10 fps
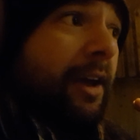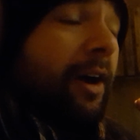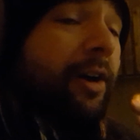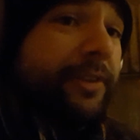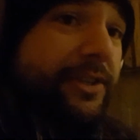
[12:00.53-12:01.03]

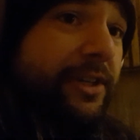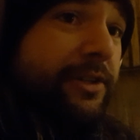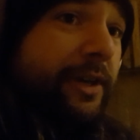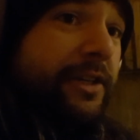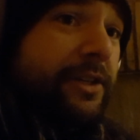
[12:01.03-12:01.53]
on the
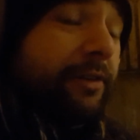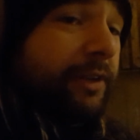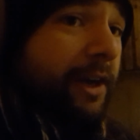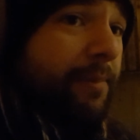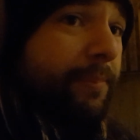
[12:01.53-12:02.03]
situation of
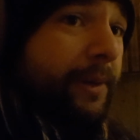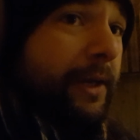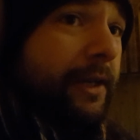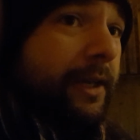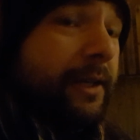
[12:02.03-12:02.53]
the company.
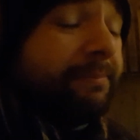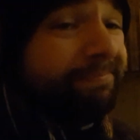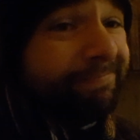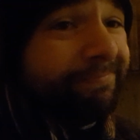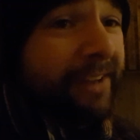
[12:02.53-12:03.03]

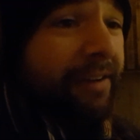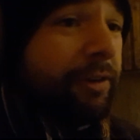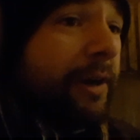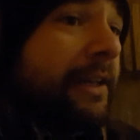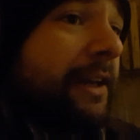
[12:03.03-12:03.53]
Have a
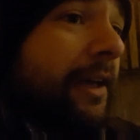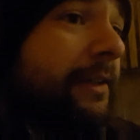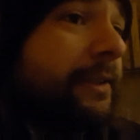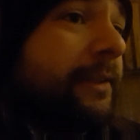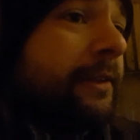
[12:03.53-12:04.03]
great day.